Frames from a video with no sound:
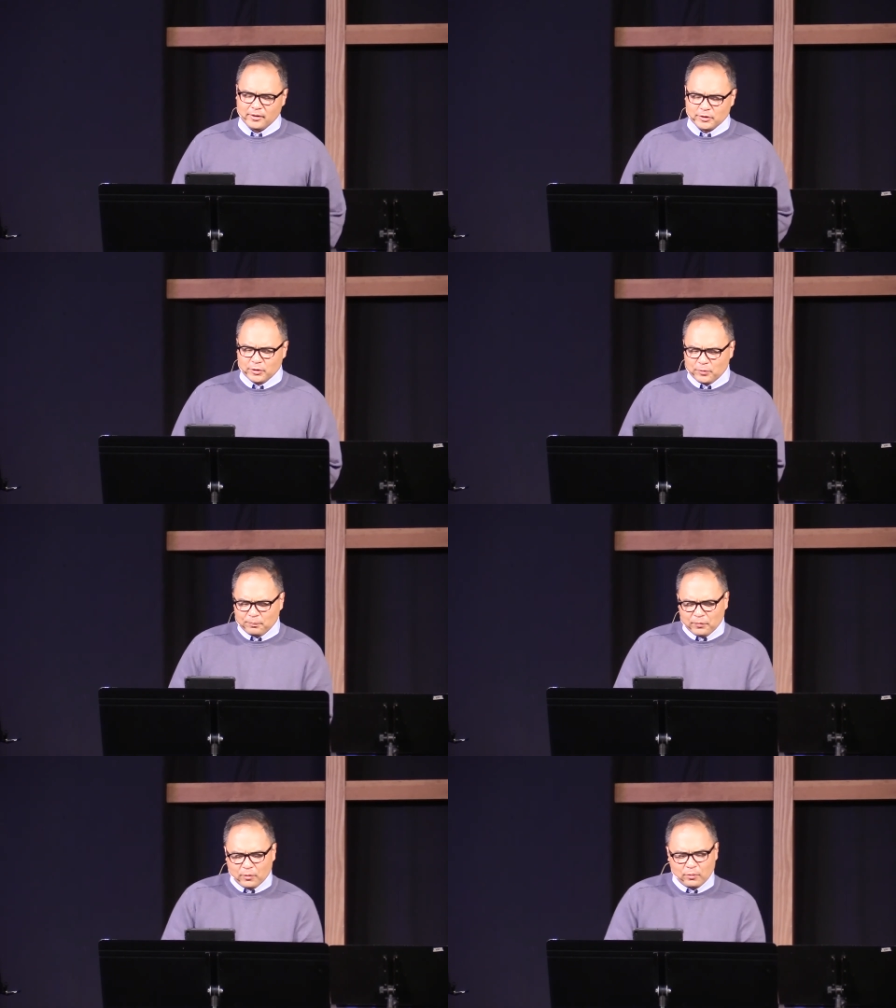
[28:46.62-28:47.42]
So
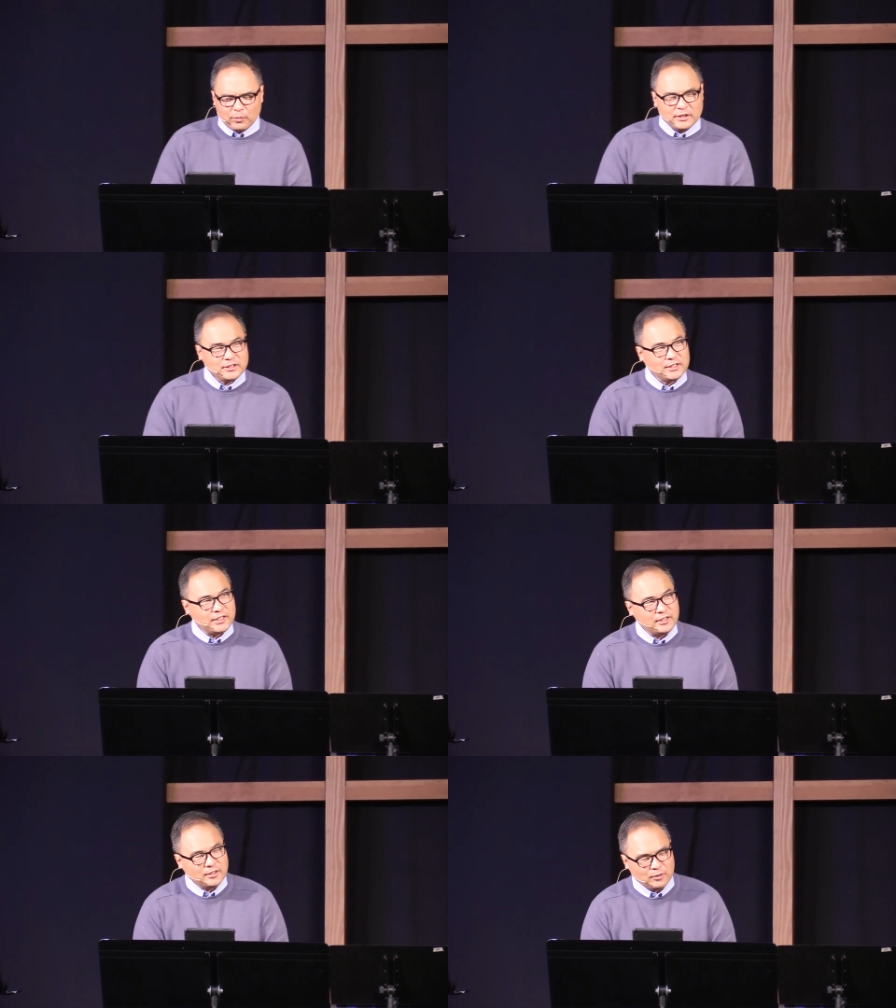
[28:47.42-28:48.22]
we
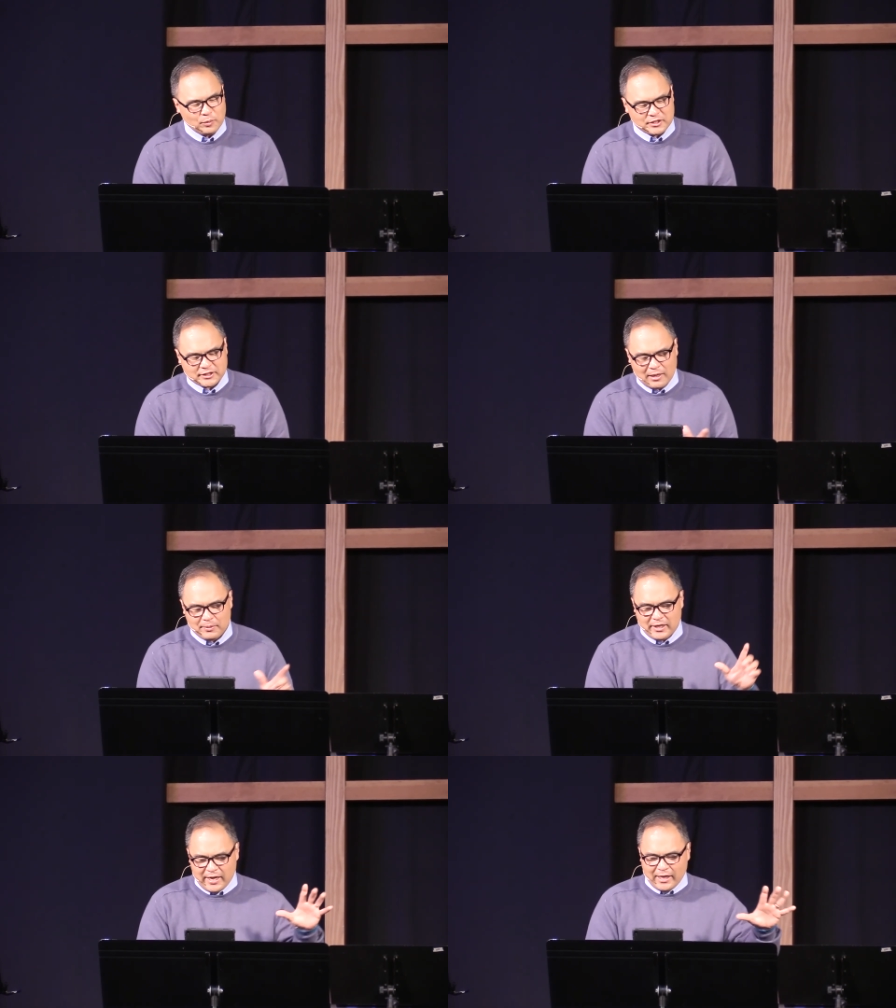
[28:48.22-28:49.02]
see with
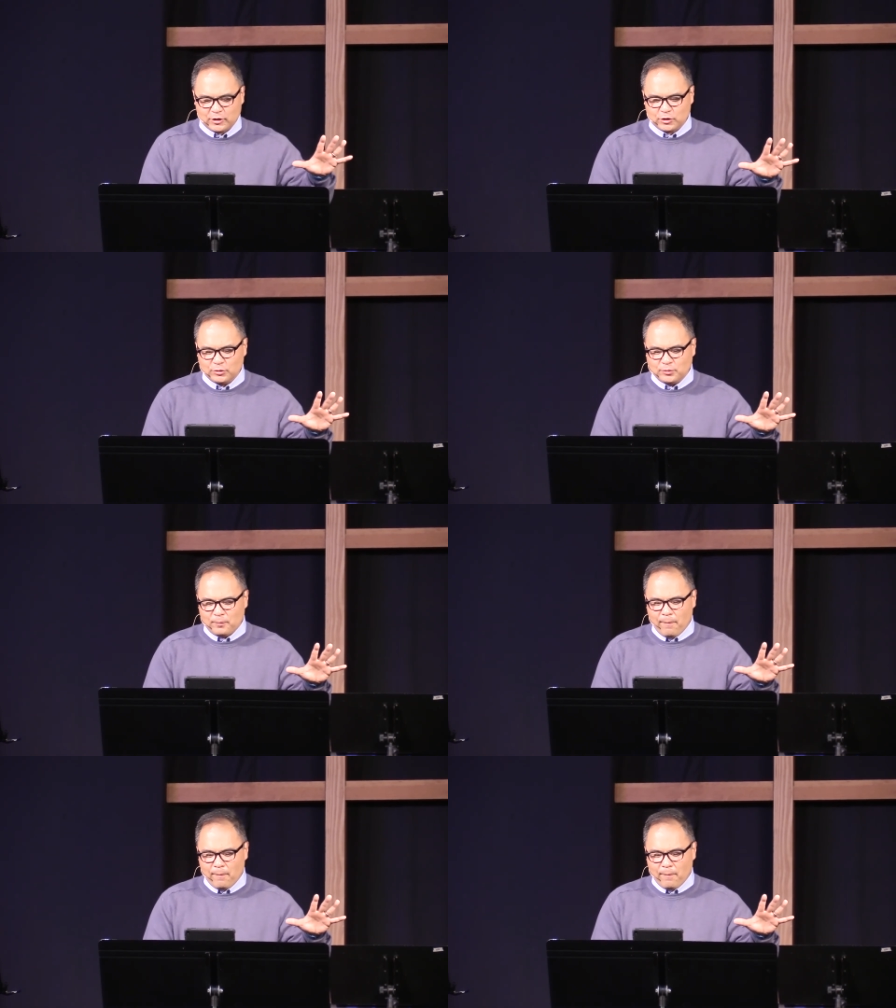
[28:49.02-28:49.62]
Simon and Andrew,